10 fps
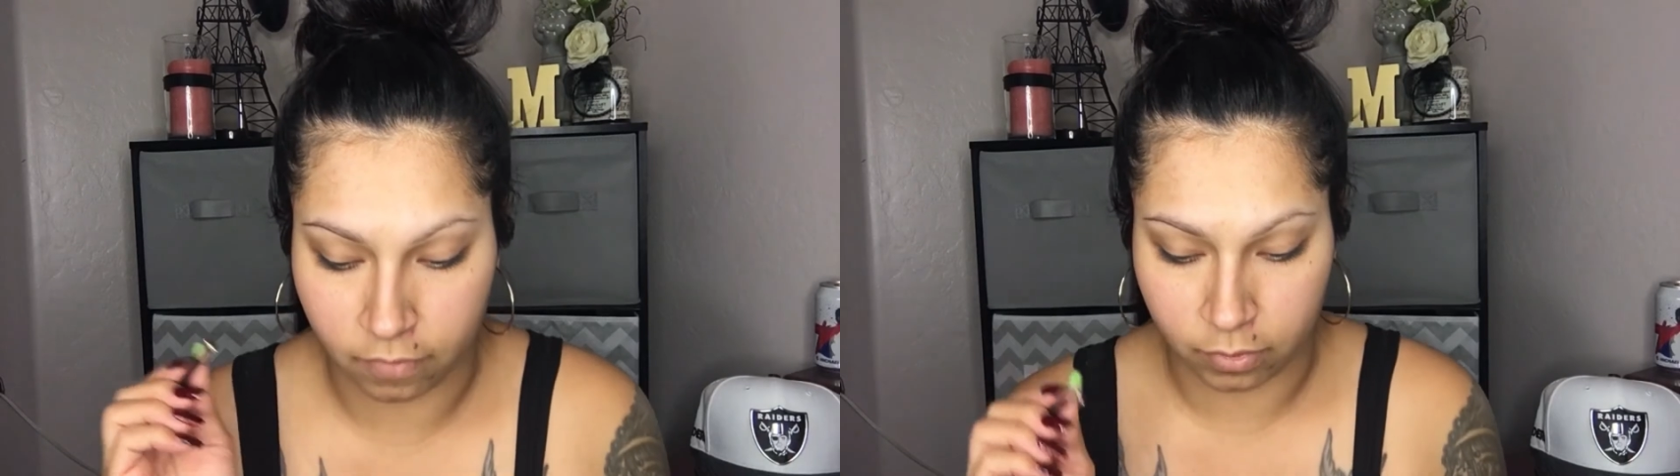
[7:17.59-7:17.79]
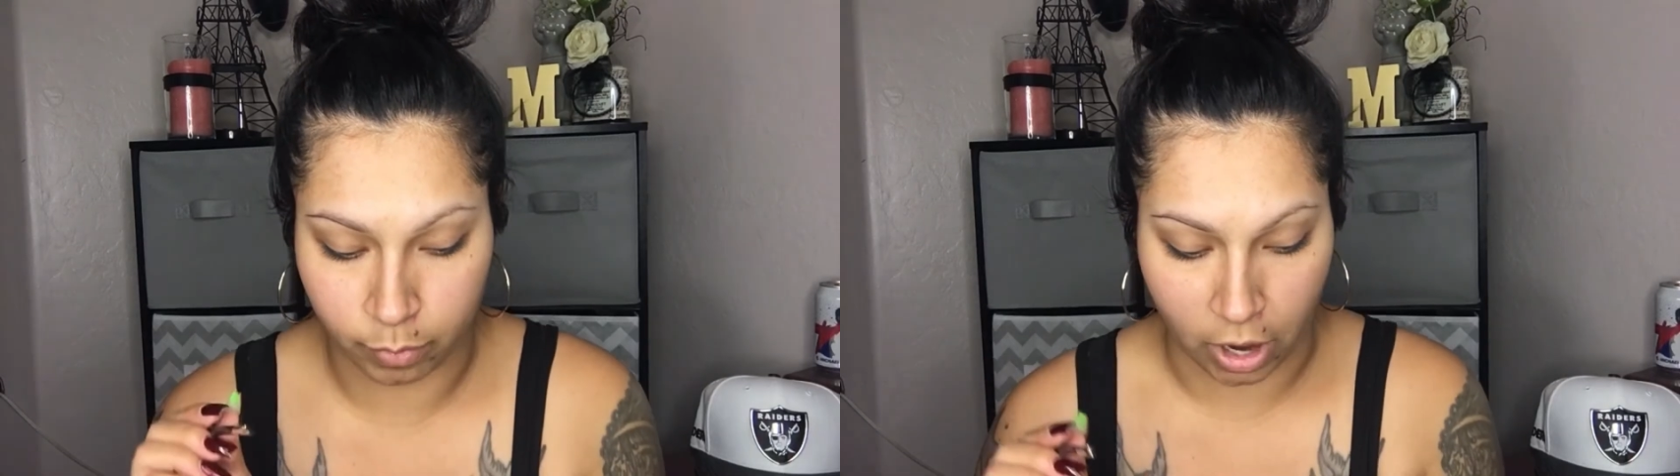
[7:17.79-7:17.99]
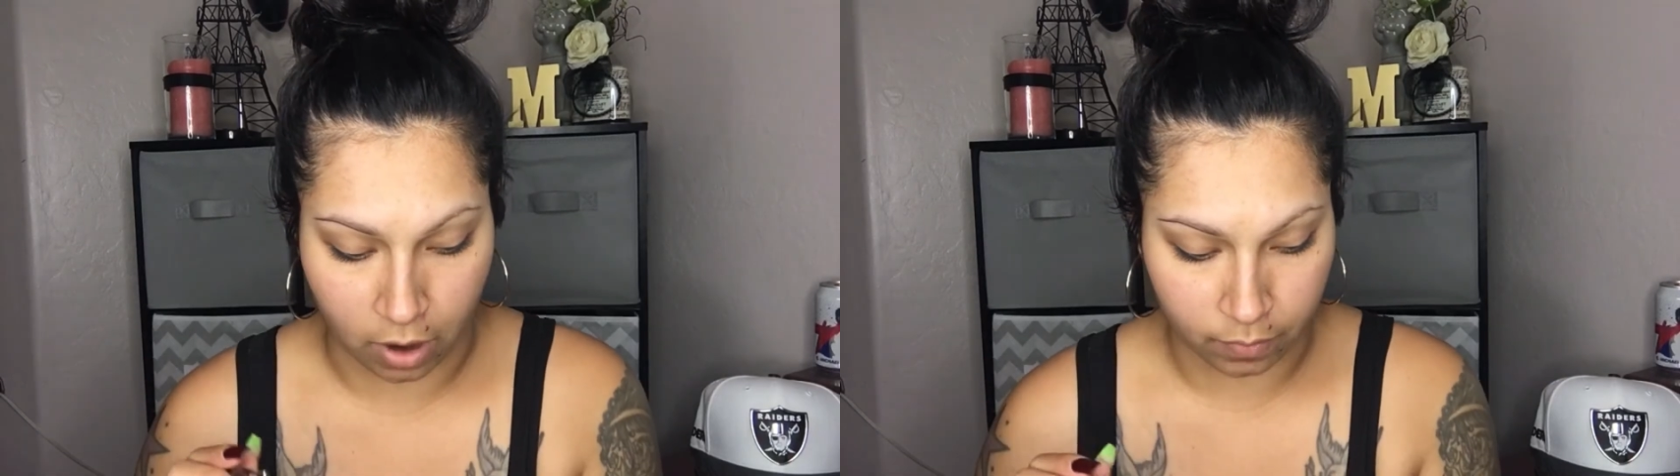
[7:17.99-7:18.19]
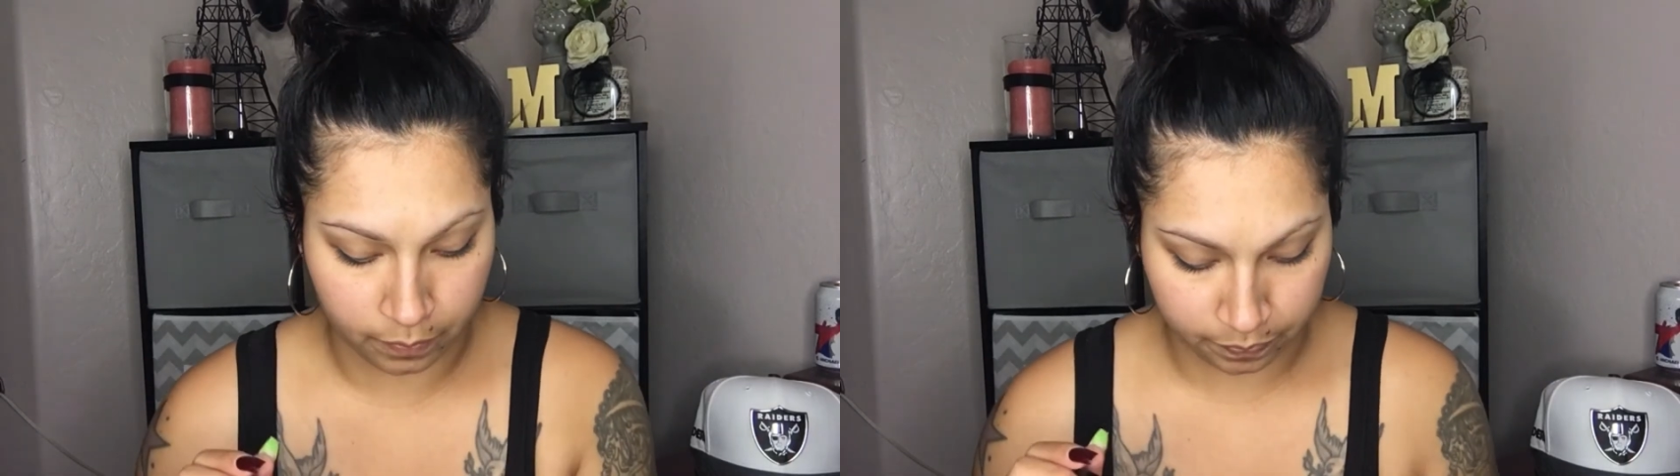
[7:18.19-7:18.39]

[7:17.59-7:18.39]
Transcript: of the brow.